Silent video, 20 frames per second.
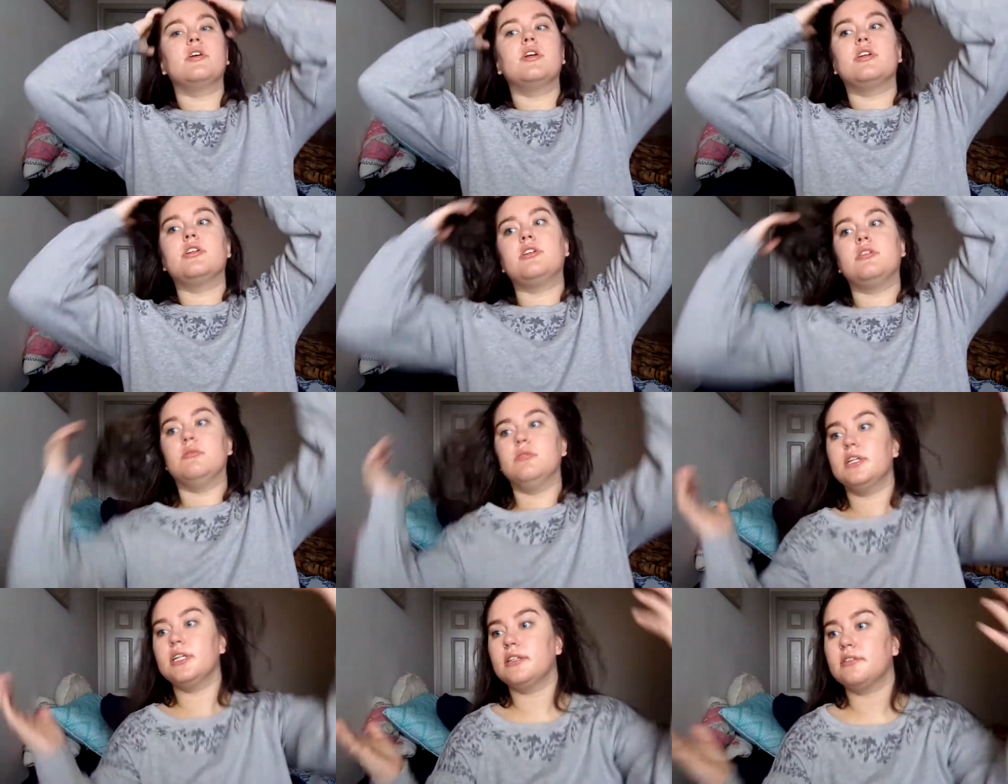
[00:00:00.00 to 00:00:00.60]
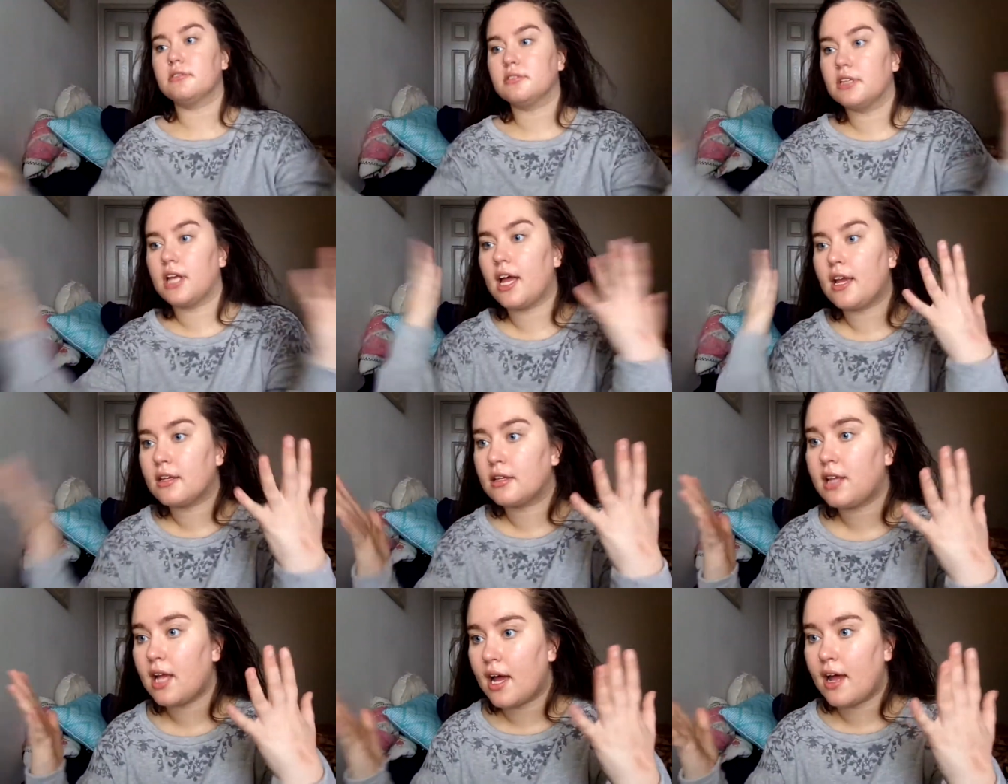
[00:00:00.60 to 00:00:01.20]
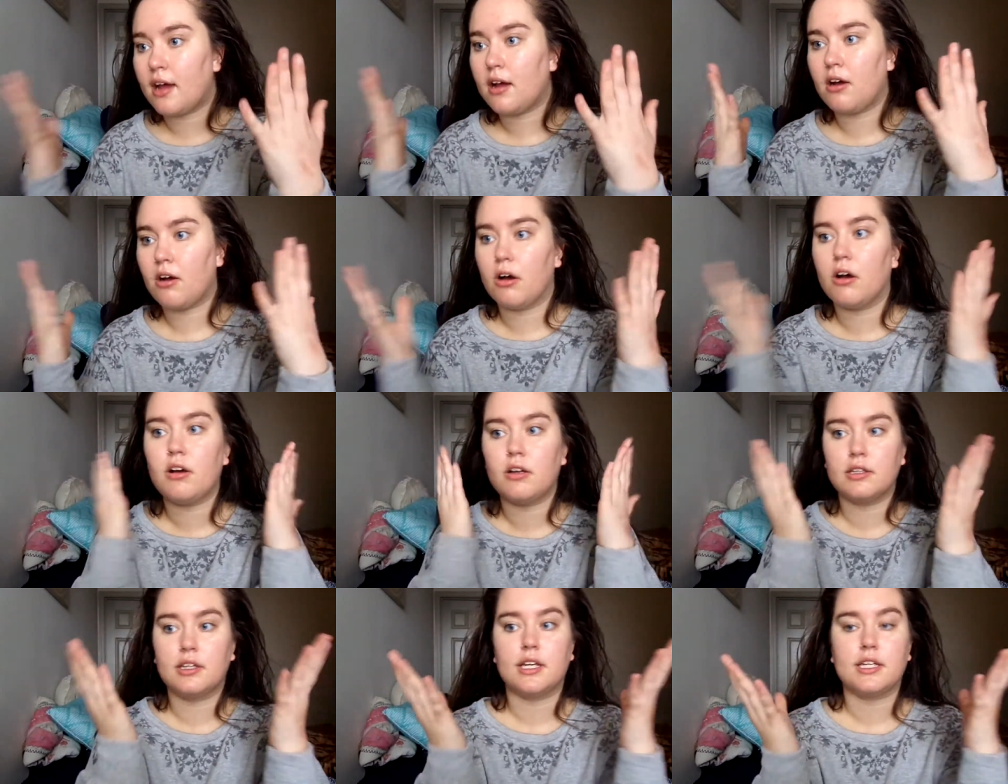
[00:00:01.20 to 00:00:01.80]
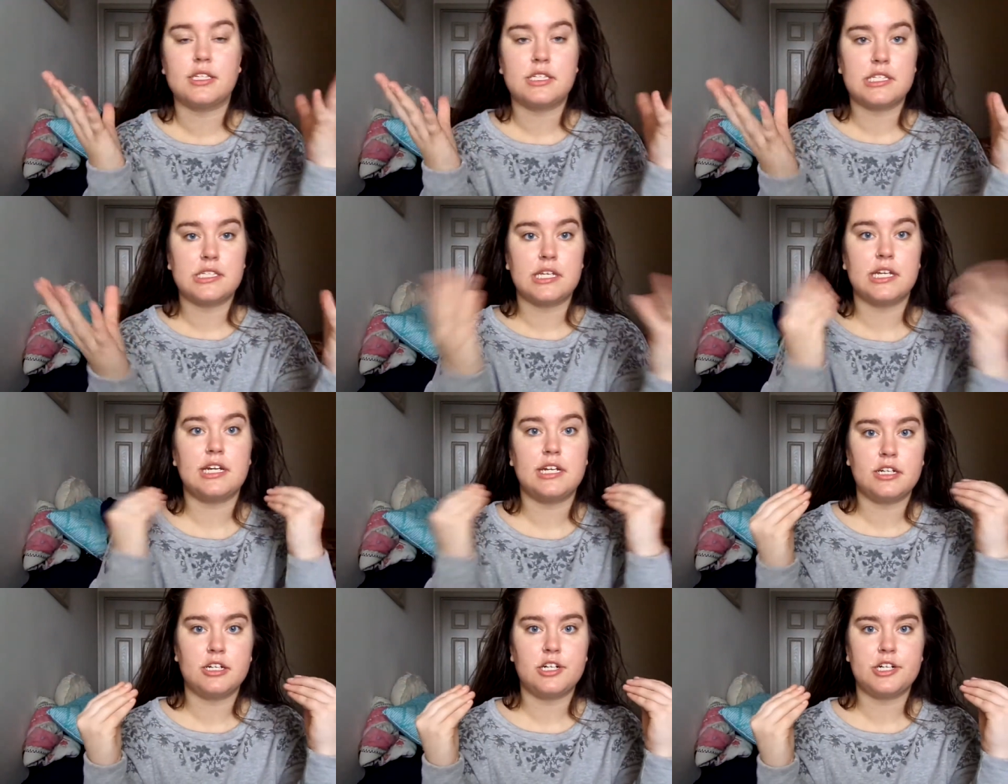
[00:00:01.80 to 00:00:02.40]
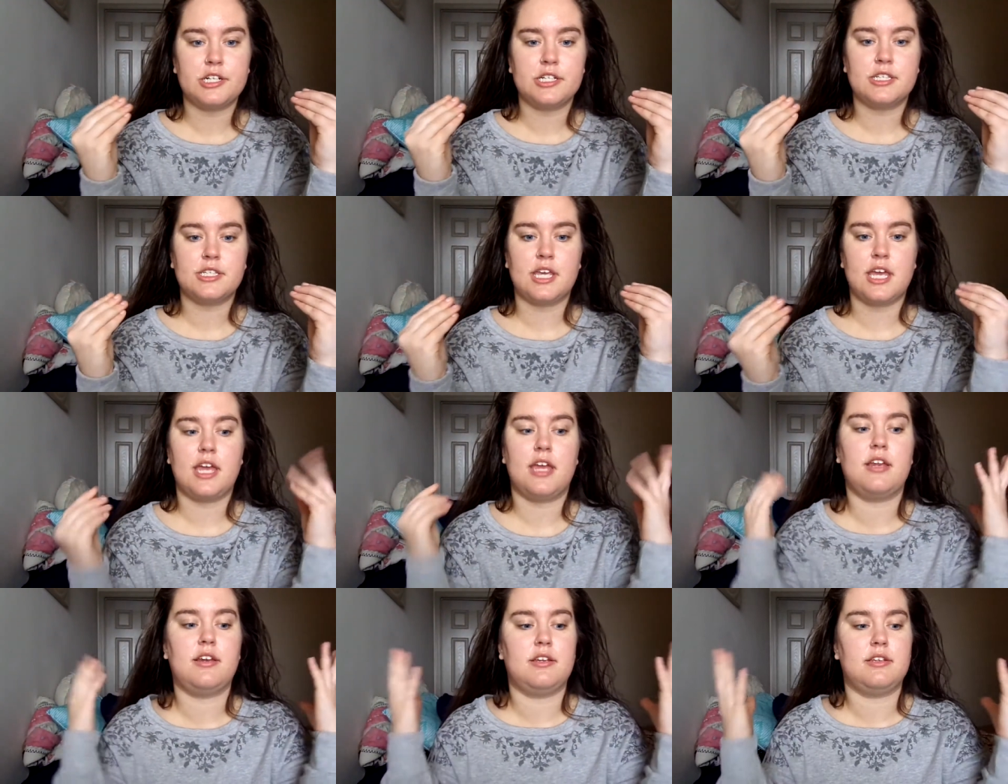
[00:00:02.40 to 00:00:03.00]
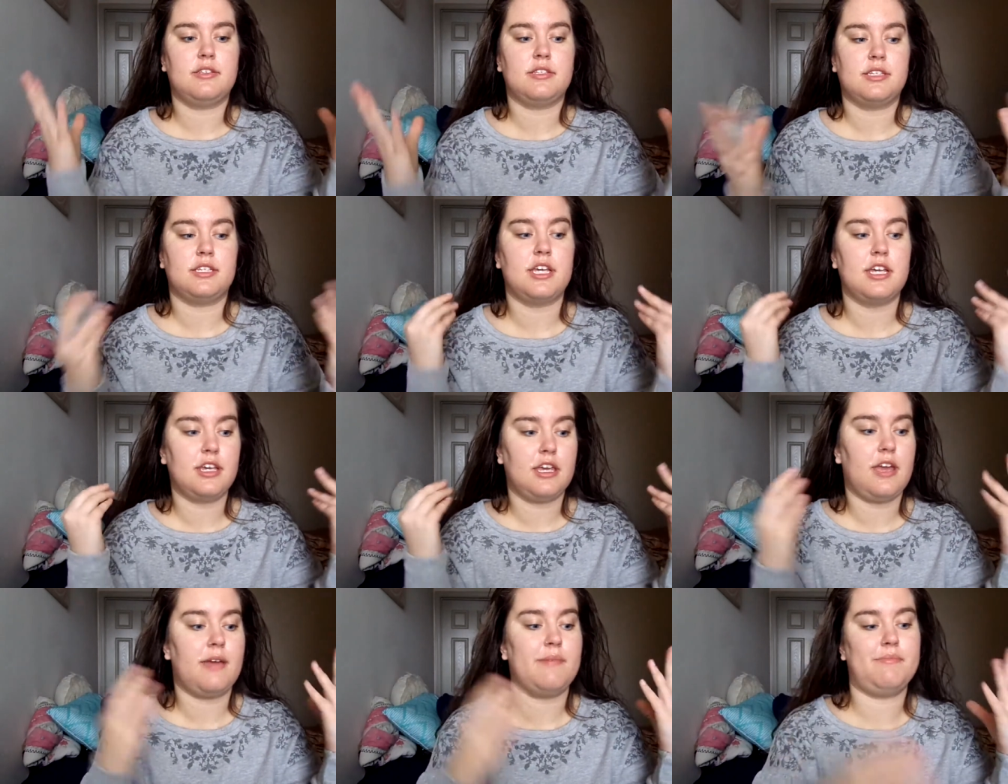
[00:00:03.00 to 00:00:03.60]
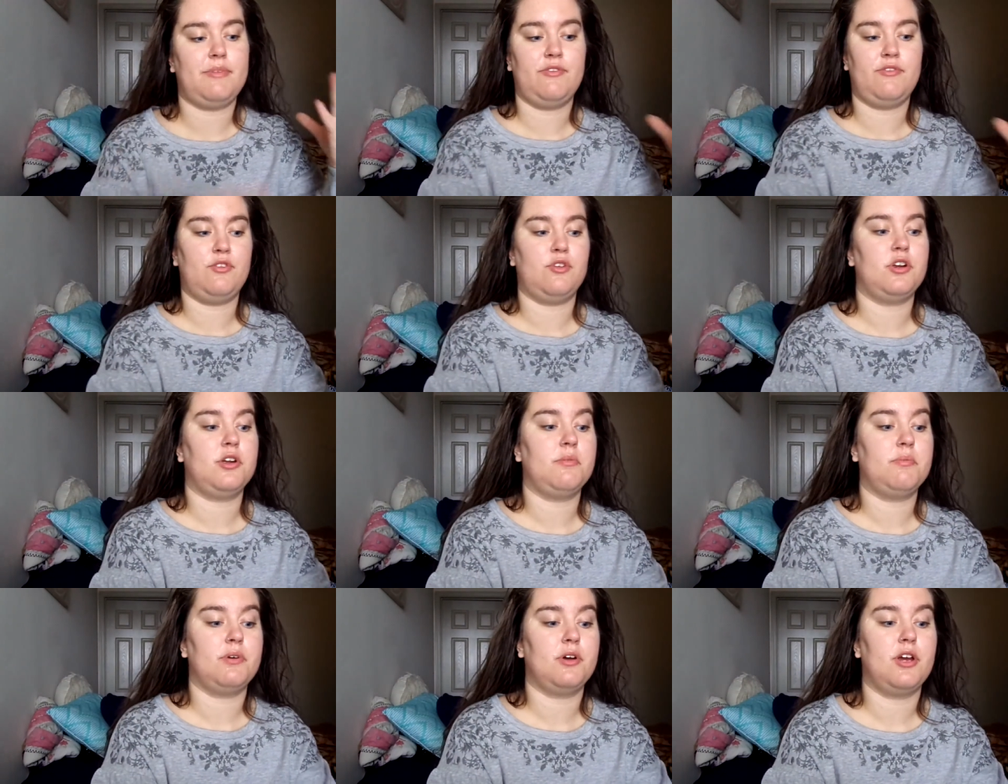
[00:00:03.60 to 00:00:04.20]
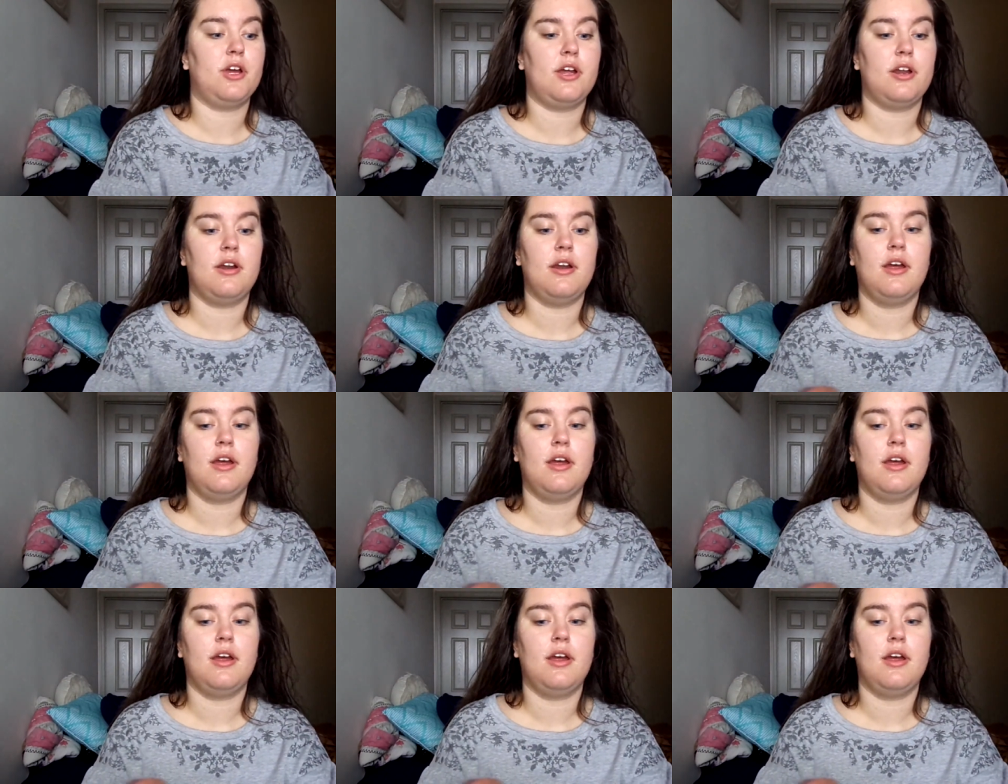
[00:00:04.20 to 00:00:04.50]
You want to let that all like sit into your skin, sink in before you put